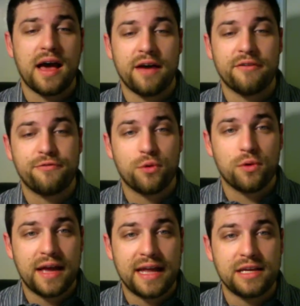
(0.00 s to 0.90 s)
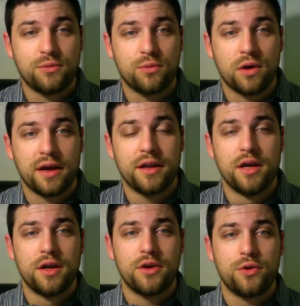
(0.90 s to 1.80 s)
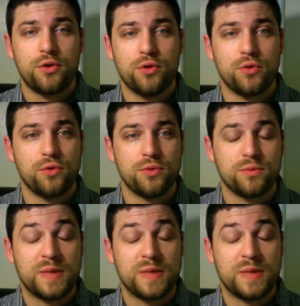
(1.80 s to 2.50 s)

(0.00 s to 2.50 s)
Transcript: for anyone who